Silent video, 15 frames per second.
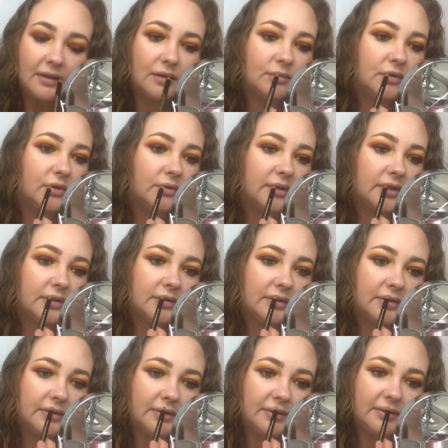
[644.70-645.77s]
I'm going
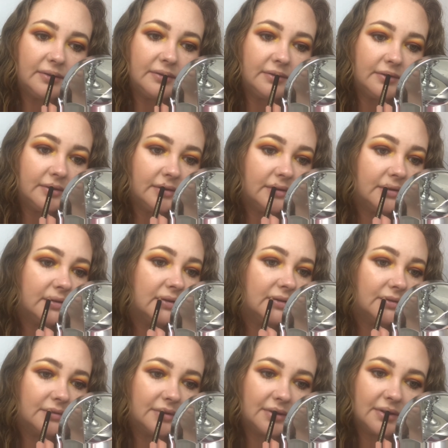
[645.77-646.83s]
nude
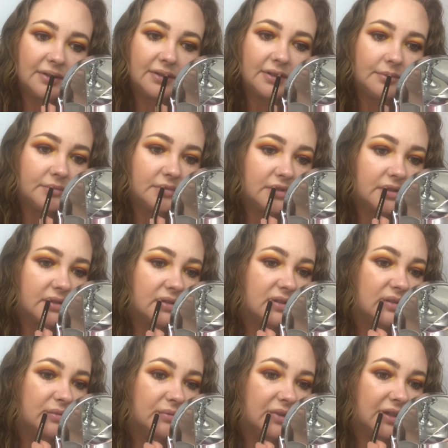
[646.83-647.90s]
with the lips
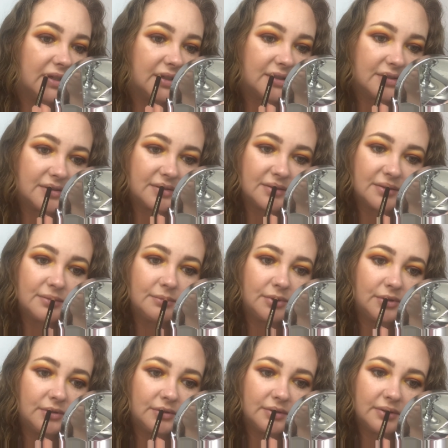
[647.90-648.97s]
since my eyes are so
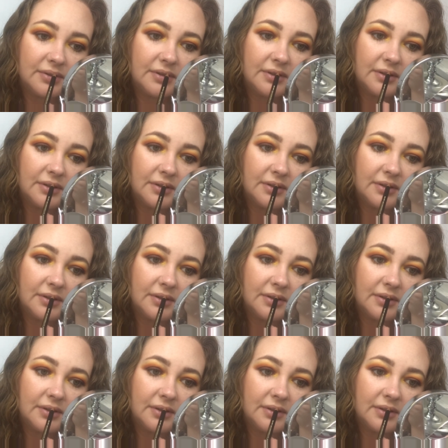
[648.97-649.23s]
bold.